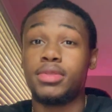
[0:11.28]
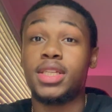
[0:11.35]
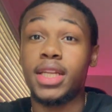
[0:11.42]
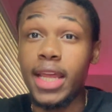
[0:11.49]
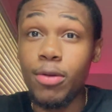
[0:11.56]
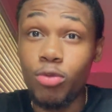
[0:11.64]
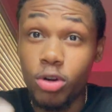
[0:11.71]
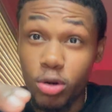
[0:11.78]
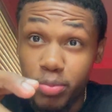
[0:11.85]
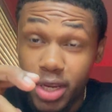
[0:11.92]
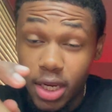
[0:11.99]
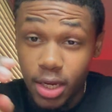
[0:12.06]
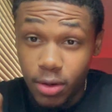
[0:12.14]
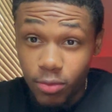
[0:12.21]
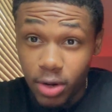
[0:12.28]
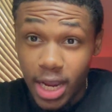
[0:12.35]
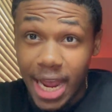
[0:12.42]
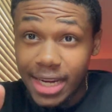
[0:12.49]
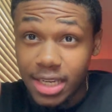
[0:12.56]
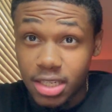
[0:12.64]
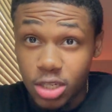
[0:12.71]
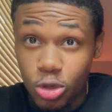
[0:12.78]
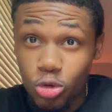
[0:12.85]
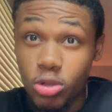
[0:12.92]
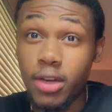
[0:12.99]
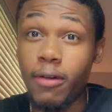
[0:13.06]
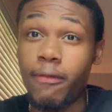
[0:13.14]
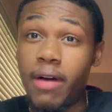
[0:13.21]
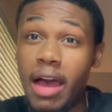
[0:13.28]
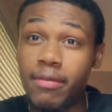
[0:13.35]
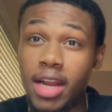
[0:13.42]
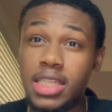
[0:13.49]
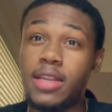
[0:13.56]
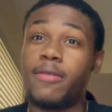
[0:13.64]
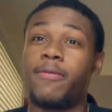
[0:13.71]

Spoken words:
Today we're gonna be reacting to the Five Nights at